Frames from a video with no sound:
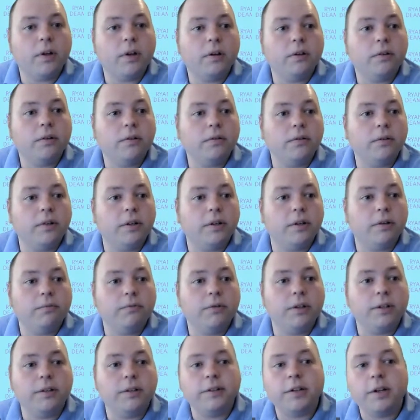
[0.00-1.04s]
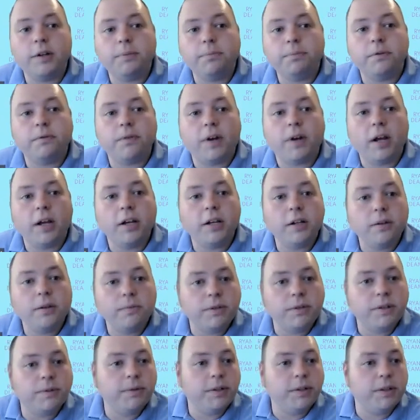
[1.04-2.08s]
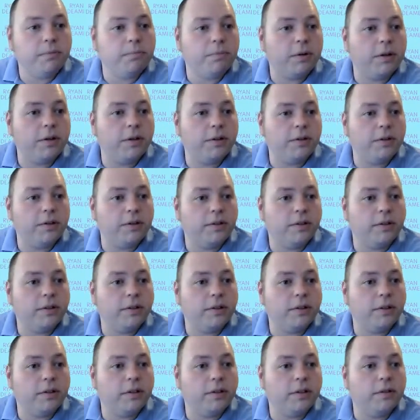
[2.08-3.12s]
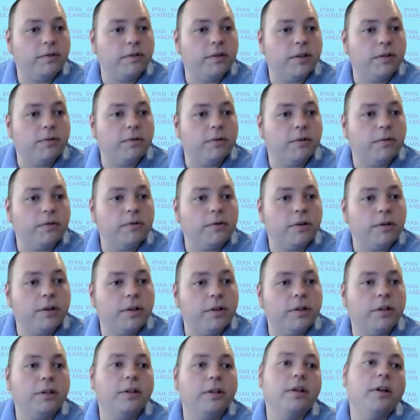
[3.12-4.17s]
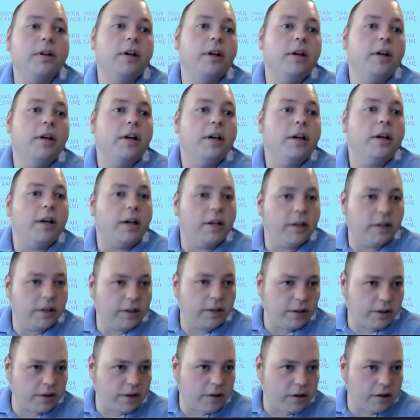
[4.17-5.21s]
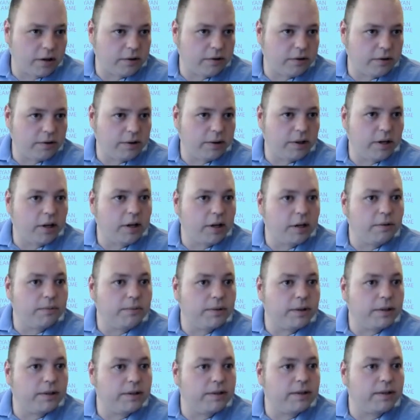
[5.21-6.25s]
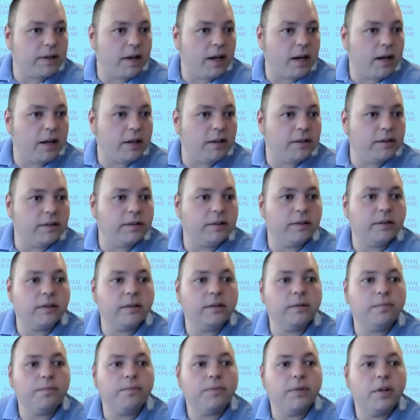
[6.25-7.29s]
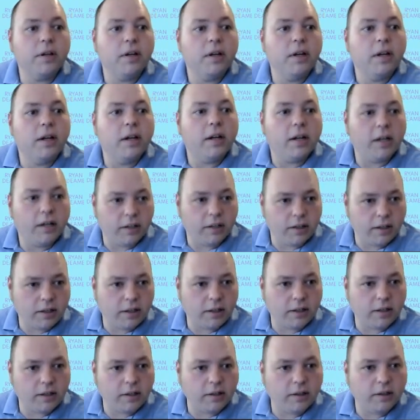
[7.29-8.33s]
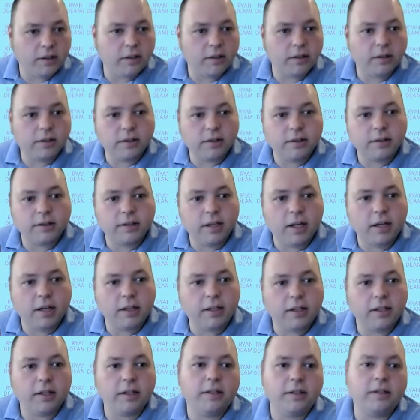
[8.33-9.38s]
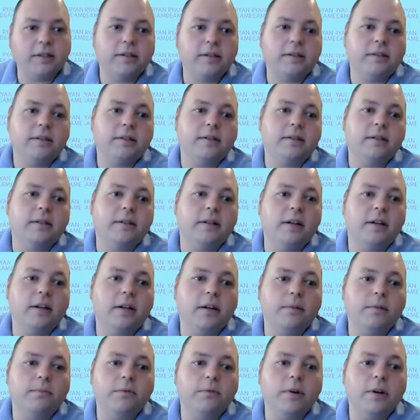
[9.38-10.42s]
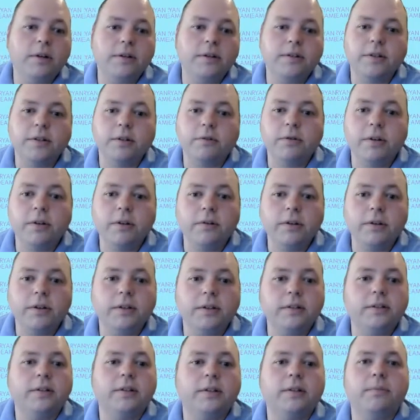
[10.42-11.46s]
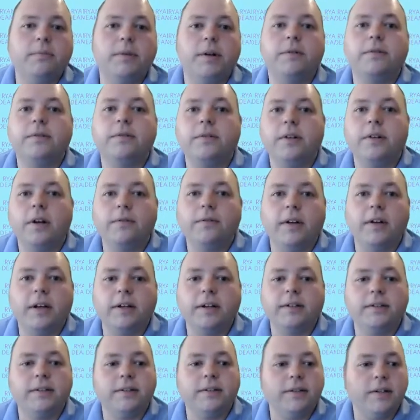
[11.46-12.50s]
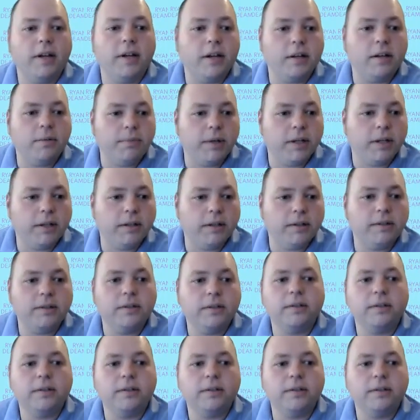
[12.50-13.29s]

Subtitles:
like what type of item is being purchased in an individual order, and then the color of the item and the size, and then that gets run as a query into the Microsoft Access database,